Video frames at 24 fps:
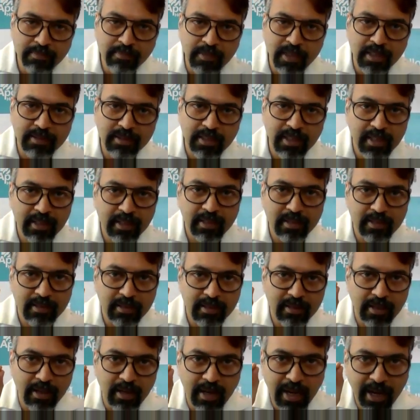that
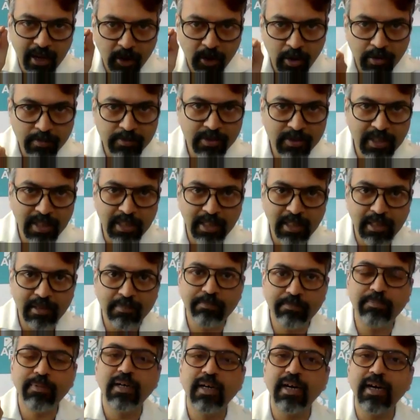lack of
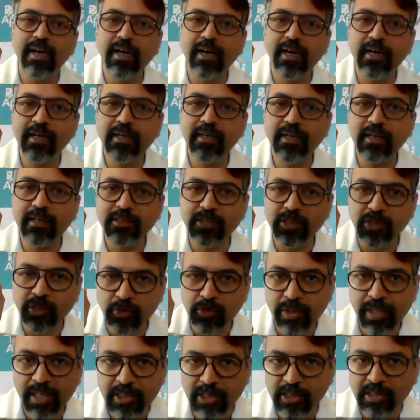sleep and
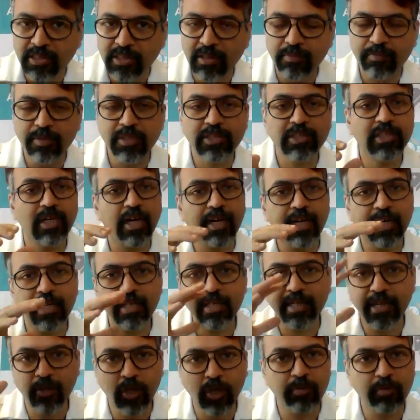stress, which again
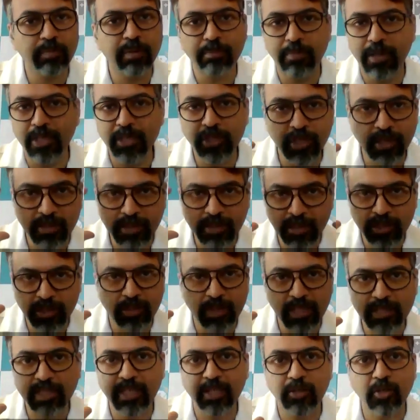cannot be measured, the
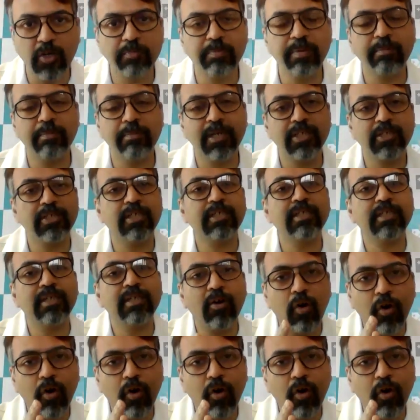stress cannot be measured,